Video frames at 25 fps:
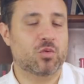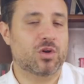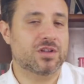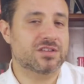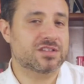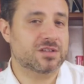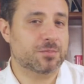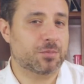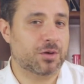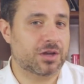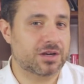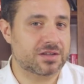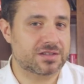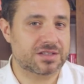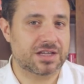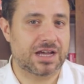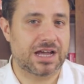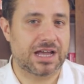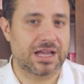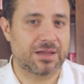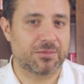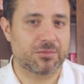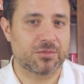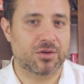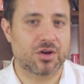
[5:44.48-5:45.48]
Once upon a
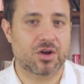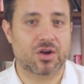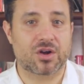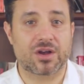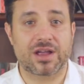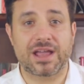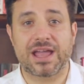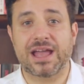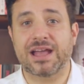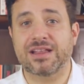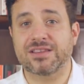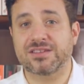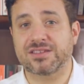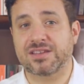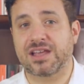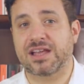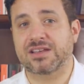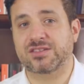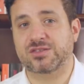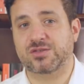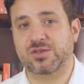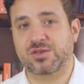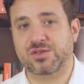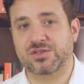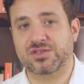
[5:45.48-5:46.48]
time, our
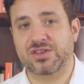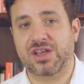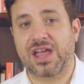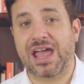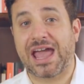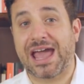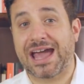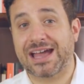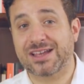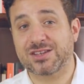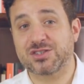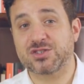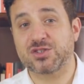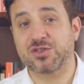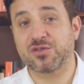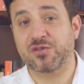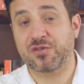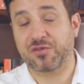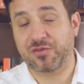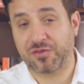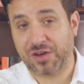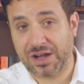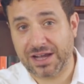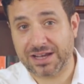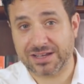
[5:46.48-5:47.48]
ancestors had to
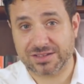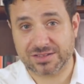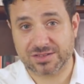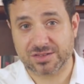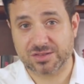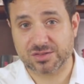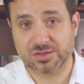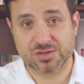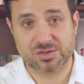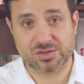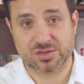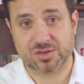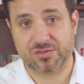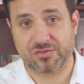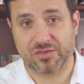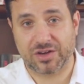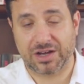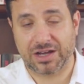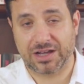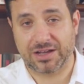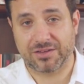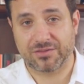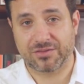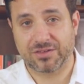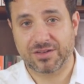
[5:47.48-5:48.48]
fight to
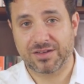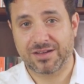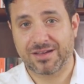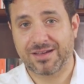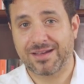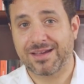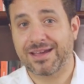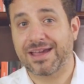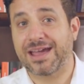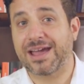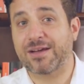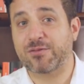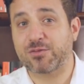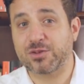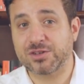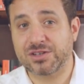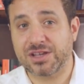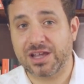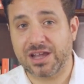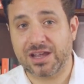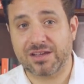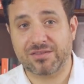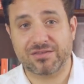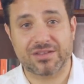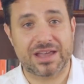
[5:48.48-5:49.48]
survive. Every
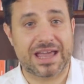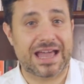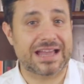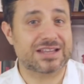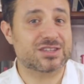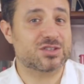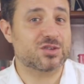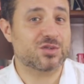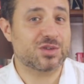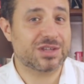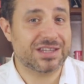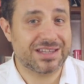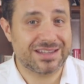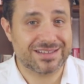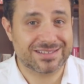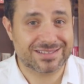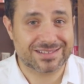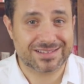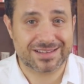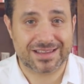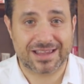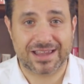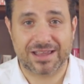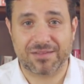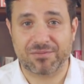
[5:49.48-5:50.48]
day they had to
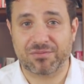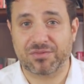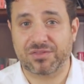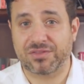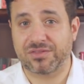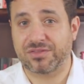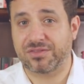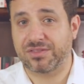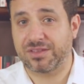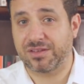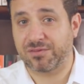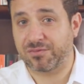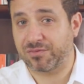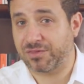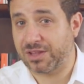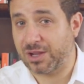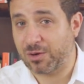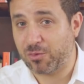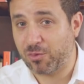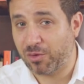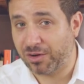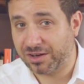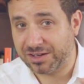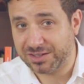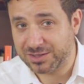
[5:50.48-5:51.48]
eat, and if they
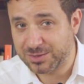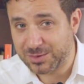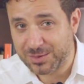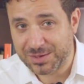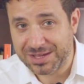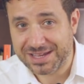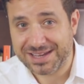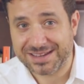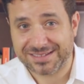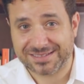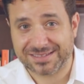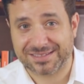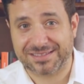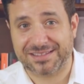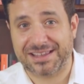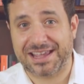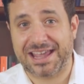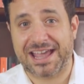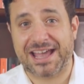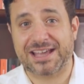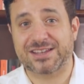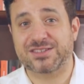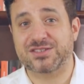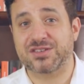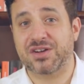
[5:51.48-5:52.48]
wanted to eat, they
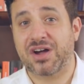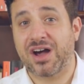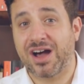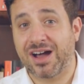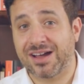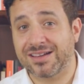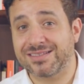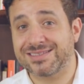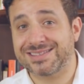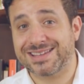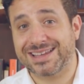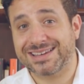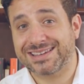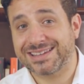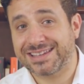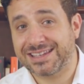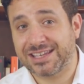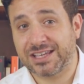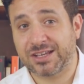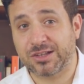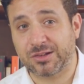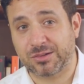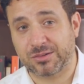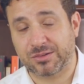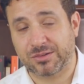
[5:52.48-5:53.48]
had to hunt and
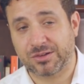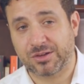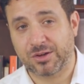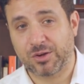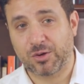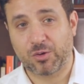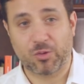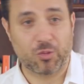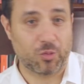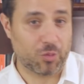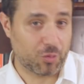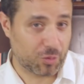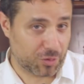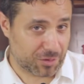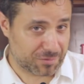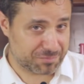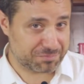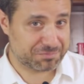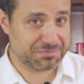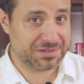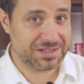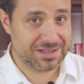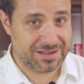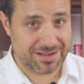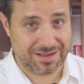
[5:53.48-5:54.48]
kill, or
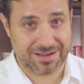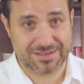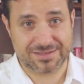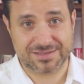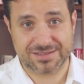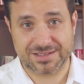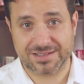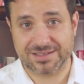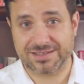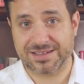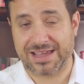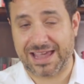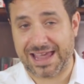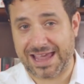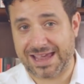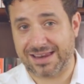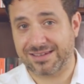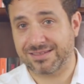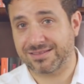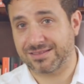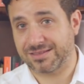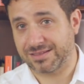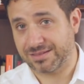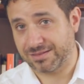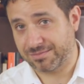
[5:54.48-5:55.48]
be hunted
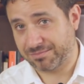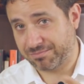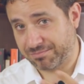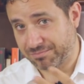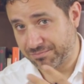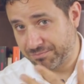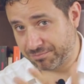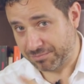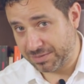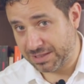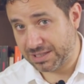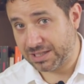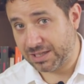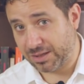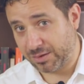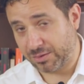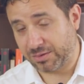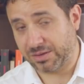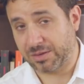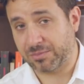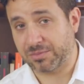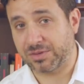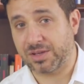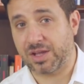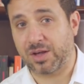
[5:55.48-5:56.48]
and be killed
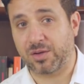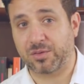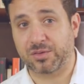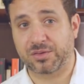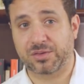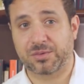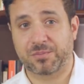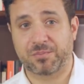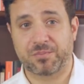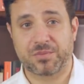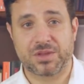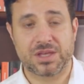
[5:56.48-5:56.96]
themselves.